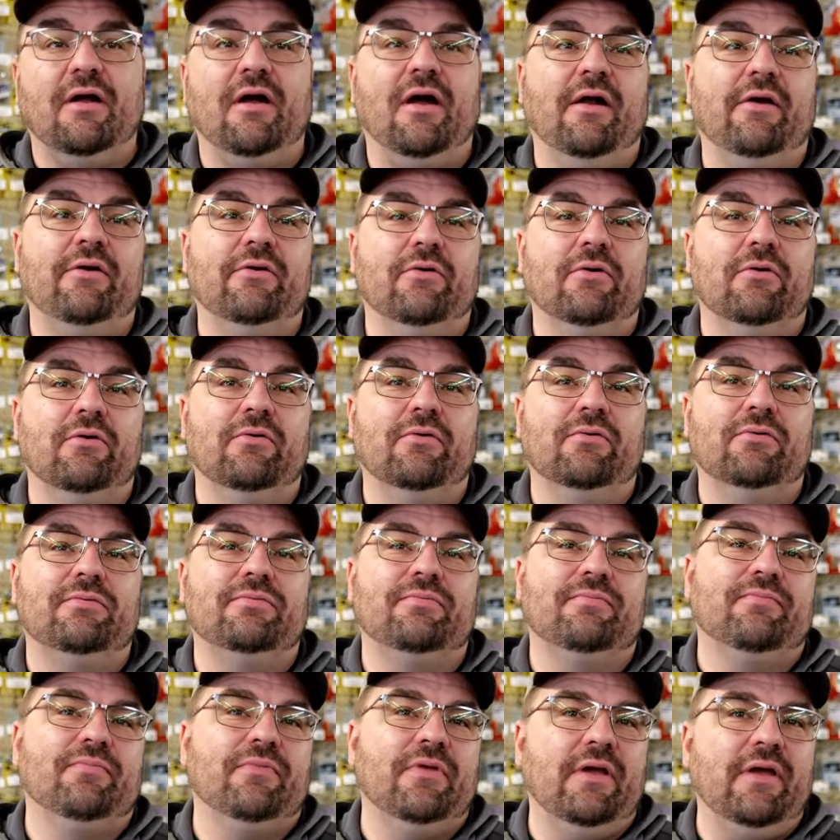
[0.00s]
I know
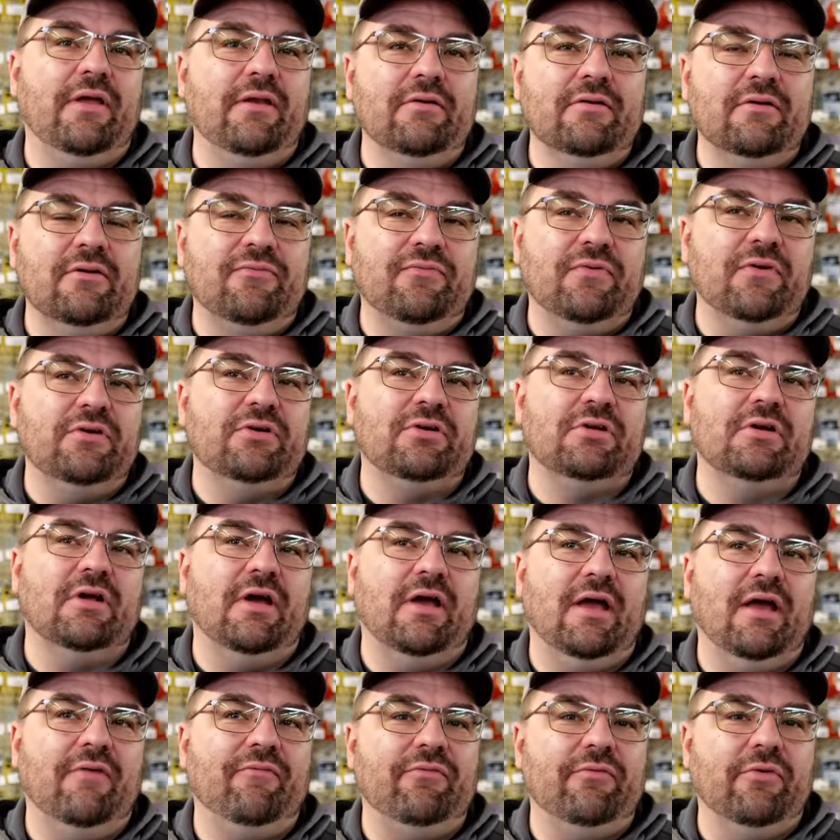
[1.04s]
inland fishing, I
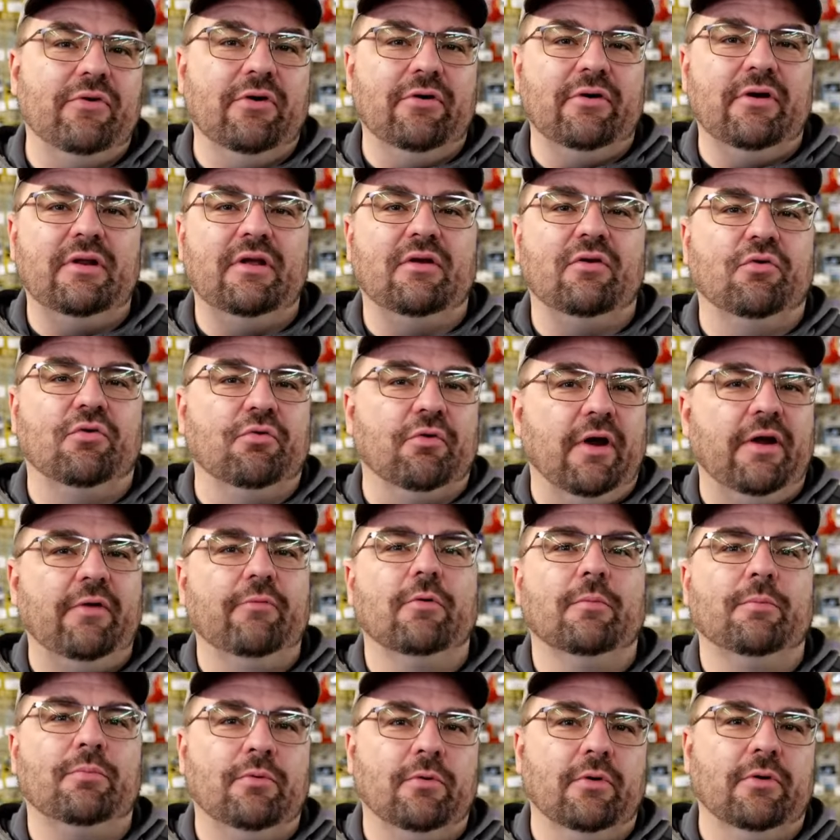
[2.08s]
haven't heard any great
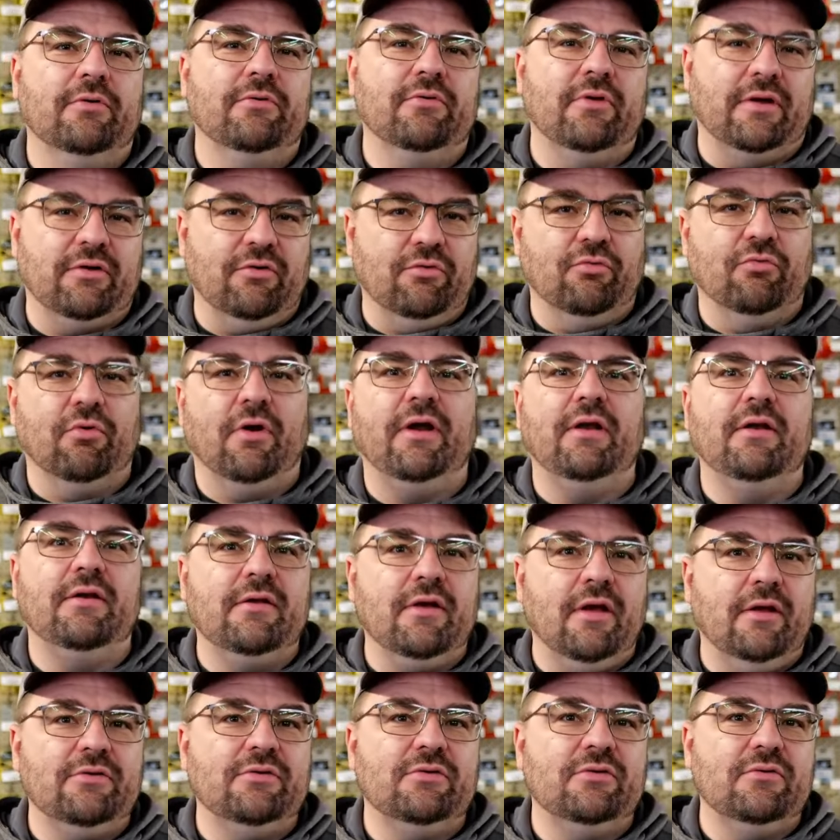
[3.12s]
reports, like great
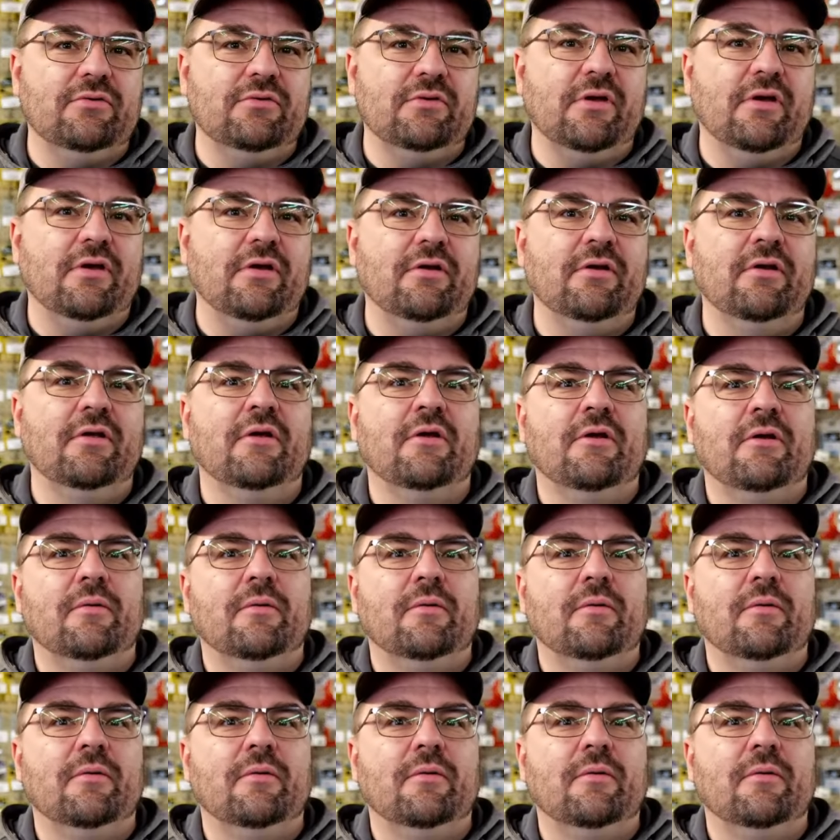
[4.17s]
catches yet.